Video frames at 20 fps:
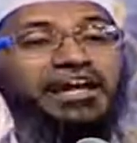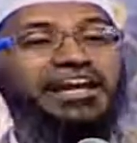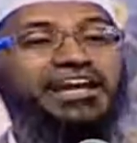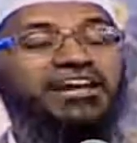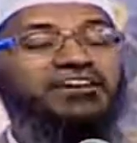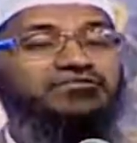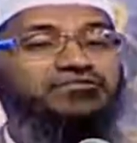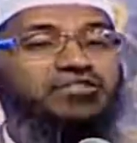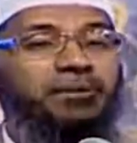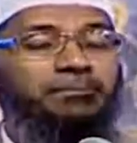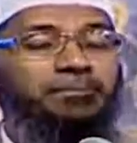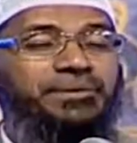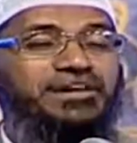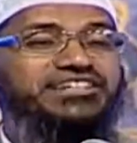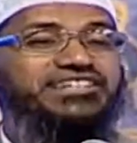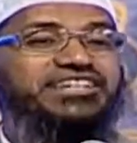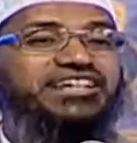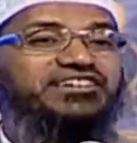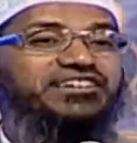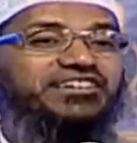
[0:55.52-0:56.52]
If the
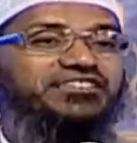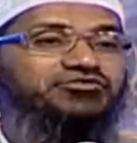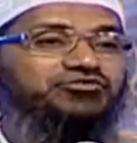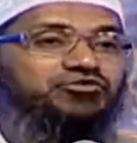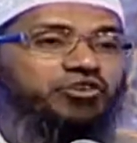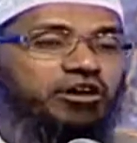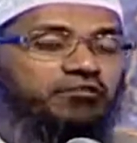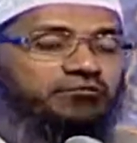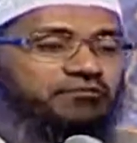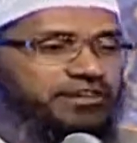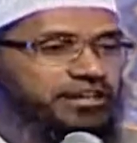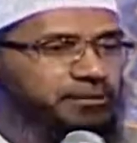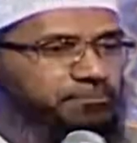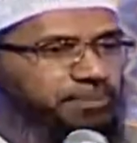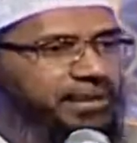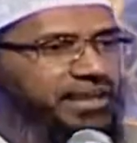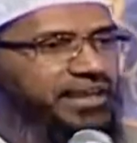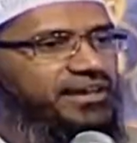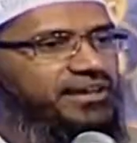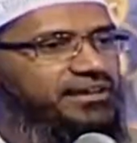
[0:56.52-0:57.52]
patient does not feel
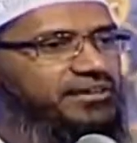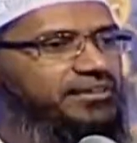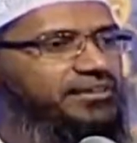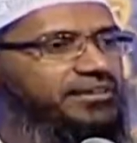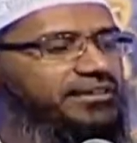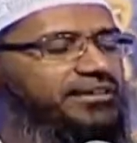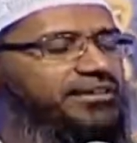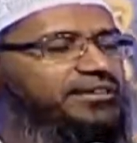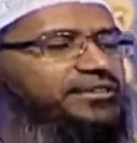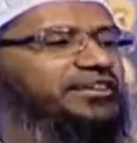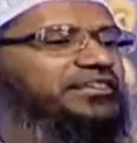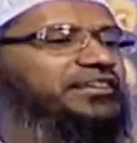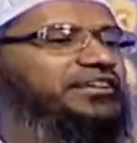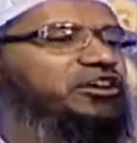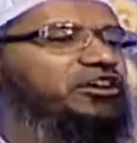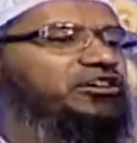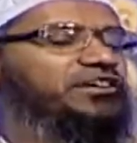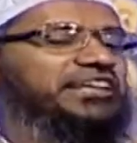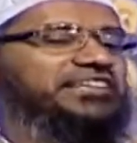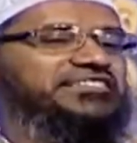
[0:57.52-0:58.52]
pain, then the
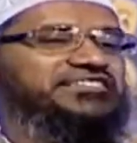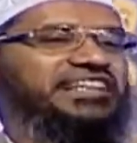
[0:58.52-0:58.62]
doctor is